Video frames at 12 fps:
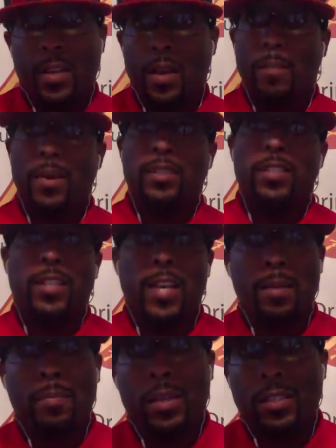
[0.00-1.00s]
and make
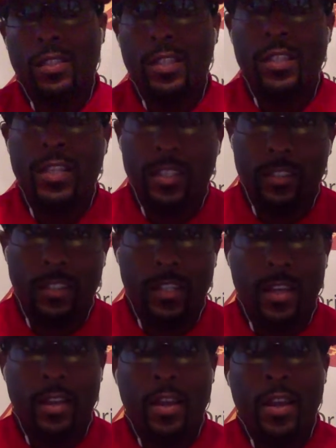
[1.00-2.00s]
today better than
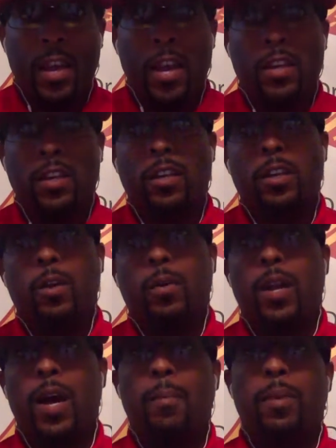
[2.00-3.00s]
yesterday. And you know
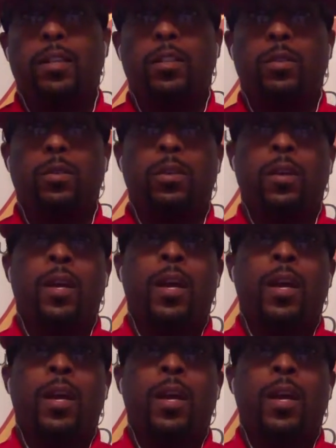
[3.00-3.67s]
what I'm going to do.